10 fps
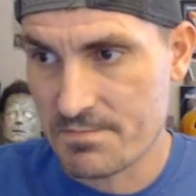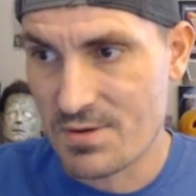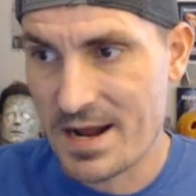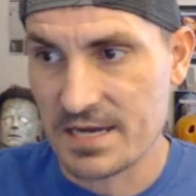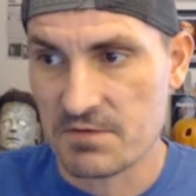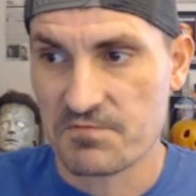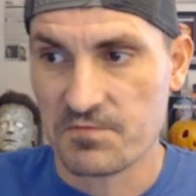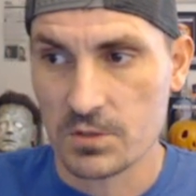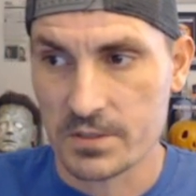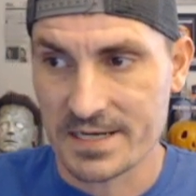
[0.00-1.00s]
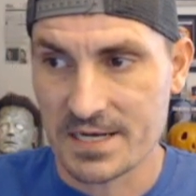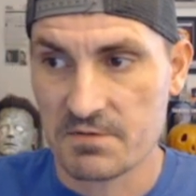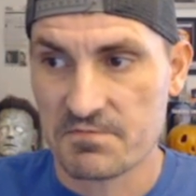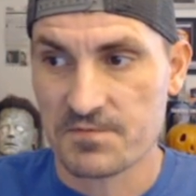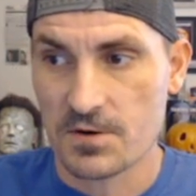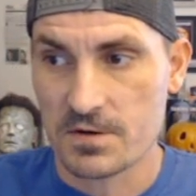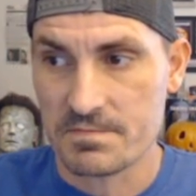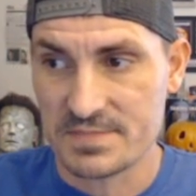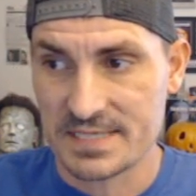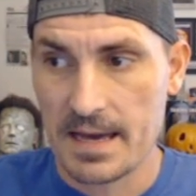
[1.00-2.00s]
Bryan Fuller
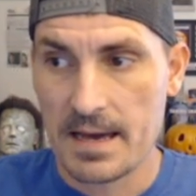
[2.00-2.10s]
confirms